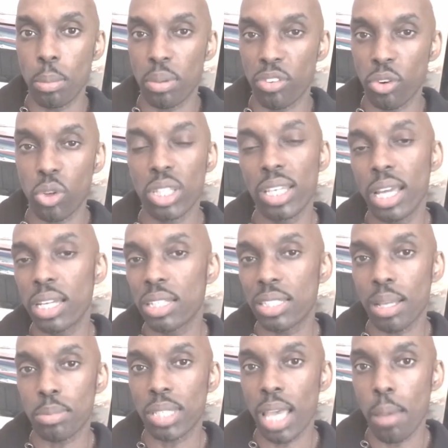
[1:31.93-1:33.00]
before the end of
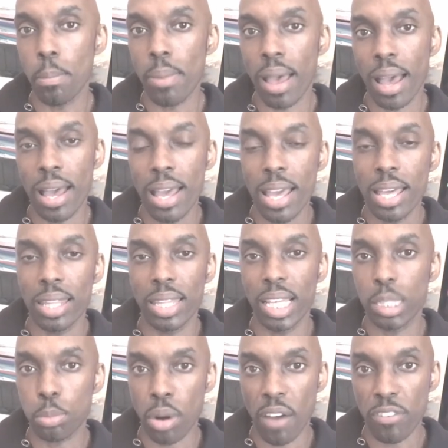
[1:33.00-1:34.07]
September
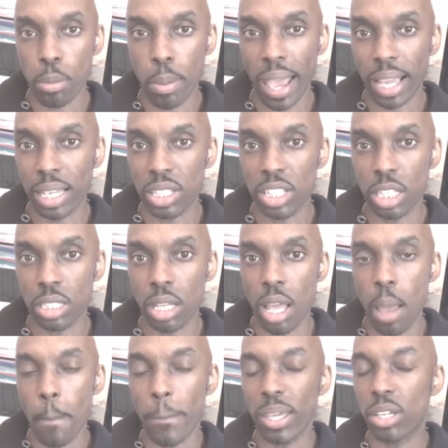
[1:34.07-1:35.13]
these profit packages,
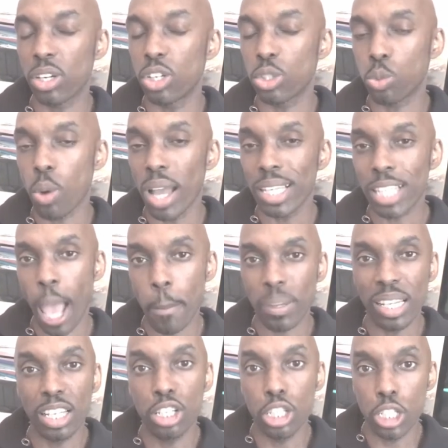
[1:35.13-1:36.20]
because what is
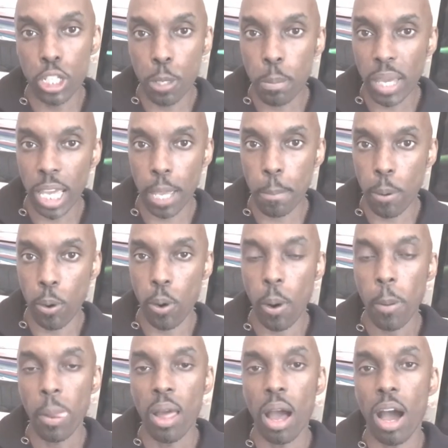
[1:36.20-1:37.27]
happening, new
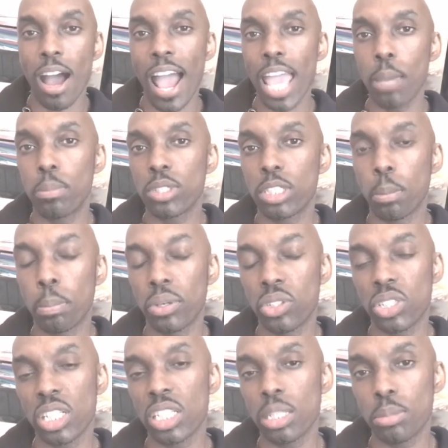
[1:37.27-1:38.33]
people are able to
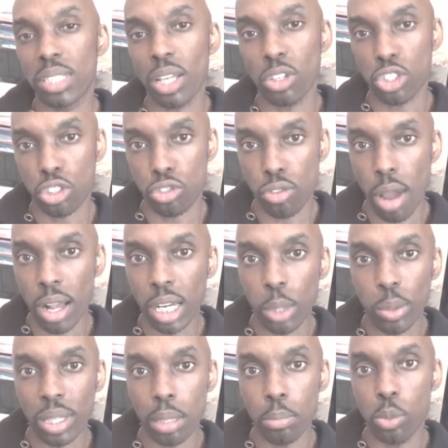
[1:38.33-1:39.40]
position themselves
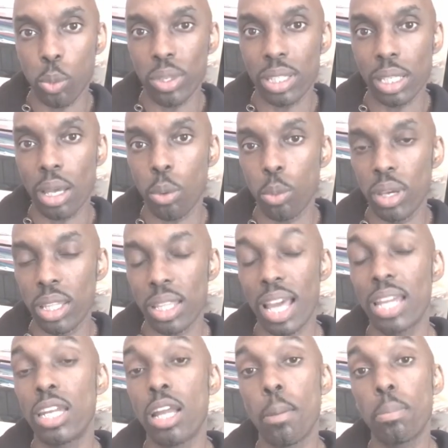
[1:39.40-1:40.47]
strongly with
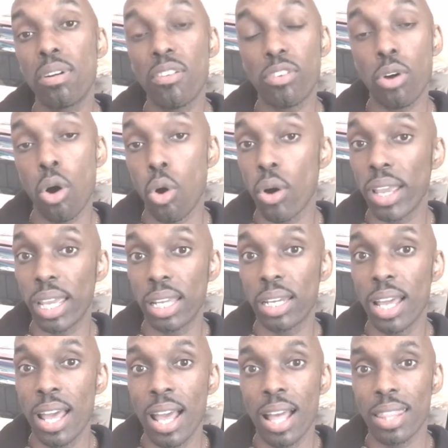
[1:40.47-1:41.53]
a number of
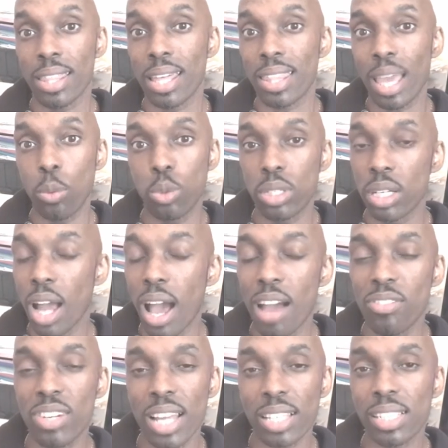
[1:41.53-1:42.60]
coin that they would not
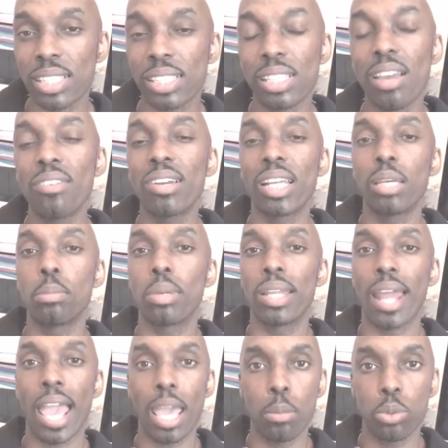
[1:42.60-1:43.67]
have necessarily
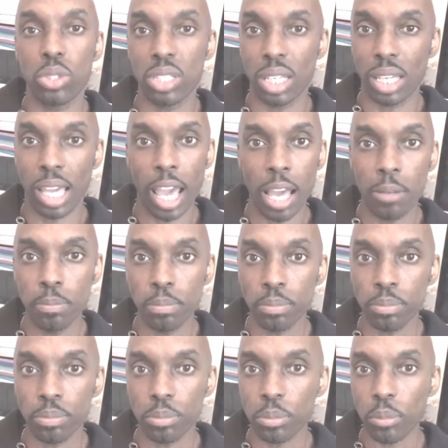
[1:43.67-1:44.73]
been able to get.
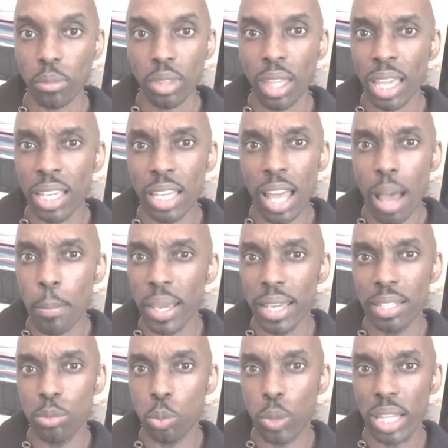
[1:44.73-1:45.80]
Yeah, I
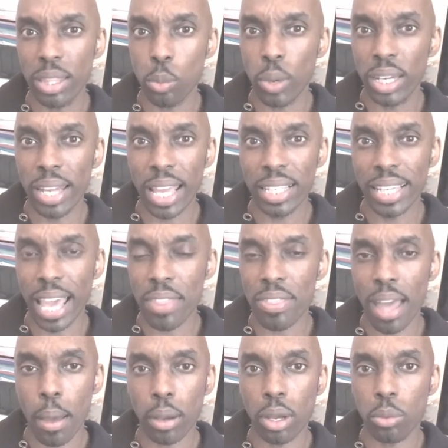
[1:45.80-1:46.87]
mean, when they get
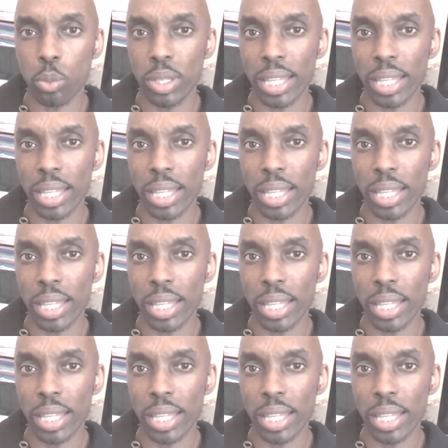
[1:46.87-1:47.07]
that